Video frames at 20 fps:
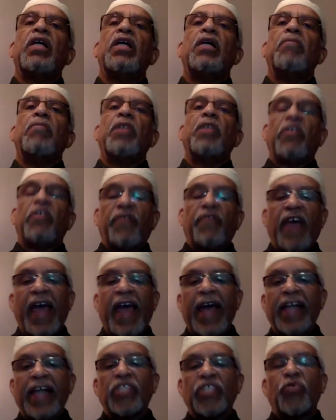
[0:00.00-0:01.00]
But the
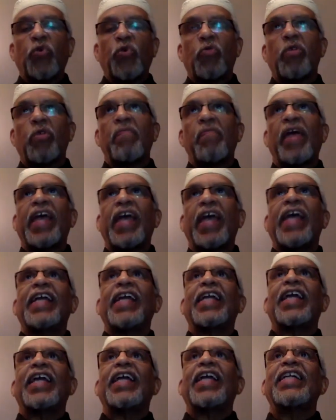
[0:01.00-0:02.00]
fast will
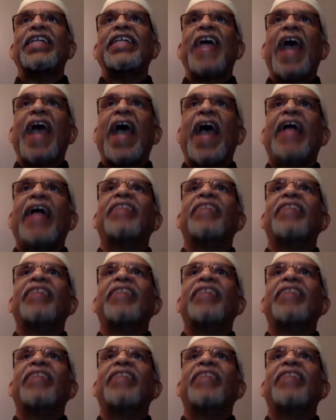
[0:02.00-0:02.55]
remain intact